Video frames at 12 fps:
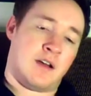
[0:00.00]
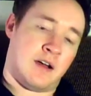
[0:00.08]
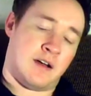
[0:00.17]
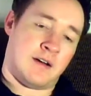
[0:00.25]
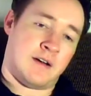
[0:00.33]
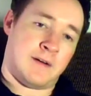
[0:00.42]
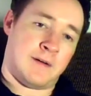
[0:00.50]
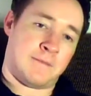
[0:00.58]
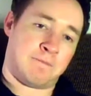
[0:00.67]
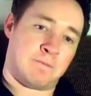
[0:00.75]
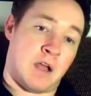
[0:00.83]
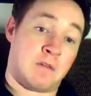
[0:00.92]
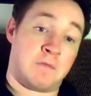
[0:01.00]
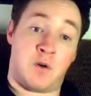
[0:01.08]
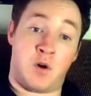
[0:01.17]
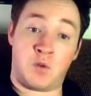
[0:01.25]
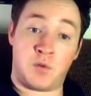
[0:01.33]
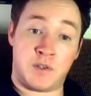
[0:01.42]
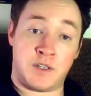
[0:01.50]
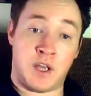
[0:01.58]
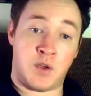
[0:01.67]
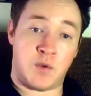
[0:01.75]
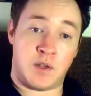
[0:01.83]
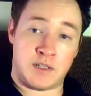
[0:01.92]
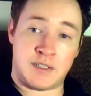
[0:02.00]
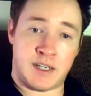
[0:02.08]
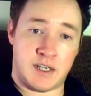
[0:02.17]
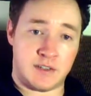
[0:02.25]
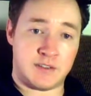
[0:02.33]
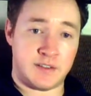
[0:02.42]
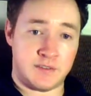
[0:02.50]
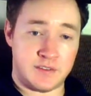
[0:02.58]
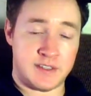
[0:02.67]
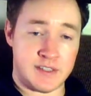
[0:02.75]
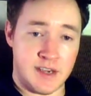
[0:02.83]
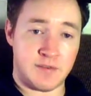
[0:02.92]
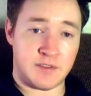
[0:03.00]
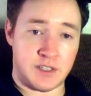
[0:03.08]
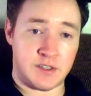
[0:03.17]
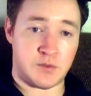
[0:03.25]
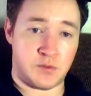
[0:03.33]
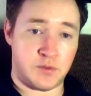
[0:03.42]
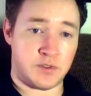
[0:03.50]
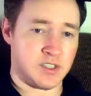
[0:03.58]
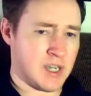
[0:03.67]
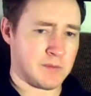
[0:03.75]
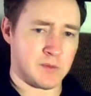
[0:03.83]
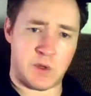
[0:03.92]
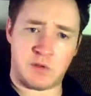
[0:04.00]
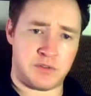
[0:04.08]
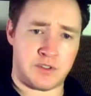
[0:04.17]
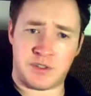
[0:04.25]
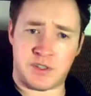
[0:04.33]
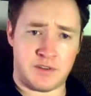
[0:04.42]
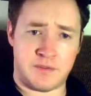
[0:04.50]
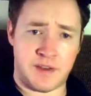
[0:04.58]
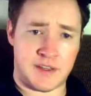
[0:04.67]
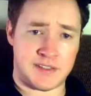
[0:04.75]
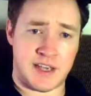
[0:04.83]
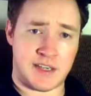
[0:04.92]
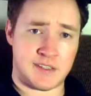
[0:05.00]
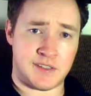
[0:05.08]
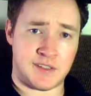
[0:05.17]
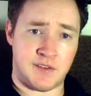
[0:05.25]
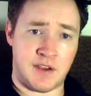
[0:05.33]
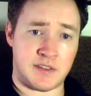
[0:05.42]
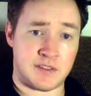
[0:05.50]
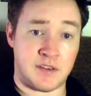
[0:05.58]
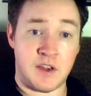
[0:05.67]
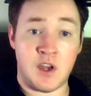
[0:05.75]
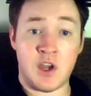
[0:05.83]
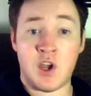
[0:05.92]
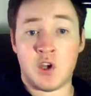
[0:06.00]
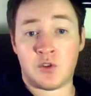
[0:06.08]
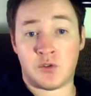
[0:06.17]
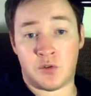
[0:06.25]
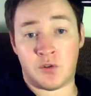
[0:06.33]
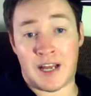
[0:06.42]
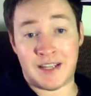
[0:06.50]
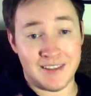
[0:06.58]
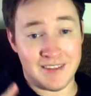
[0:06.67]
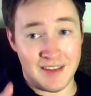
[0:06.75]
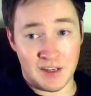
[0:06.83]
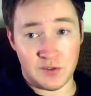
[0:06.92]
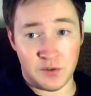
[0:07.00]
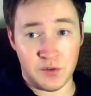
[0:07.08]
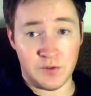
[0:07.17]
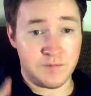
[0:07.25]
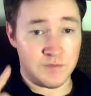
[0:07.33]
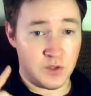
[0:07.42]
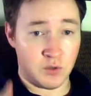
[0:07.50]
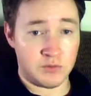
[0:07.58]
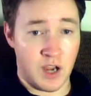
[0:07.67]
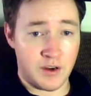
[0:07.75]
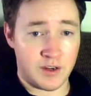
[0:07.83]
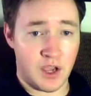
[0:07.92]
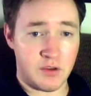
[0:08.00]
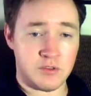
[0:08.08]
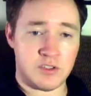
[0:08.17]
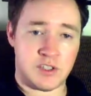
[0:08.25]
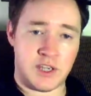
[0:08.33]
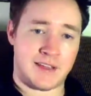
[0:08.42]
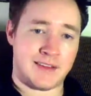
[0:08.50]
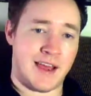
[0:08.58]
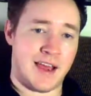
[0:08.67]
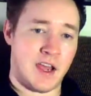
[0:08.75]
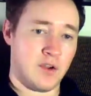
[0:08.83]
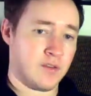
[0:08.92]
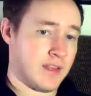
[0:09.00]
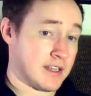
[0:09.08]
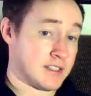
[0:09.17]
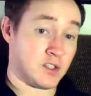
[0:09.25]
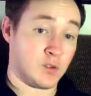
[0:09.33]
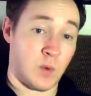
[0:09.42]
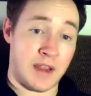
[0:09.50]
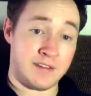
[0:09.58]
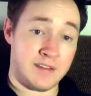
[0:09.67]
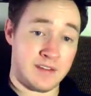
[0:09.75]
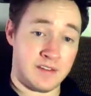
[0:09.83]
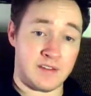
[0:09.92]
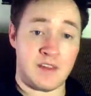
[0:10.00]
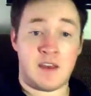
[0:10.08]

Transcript: a following now, and deservedly so. And James Whale's just a fantastic director. So 1932, The Old Dark House. Check that out. That's the 20th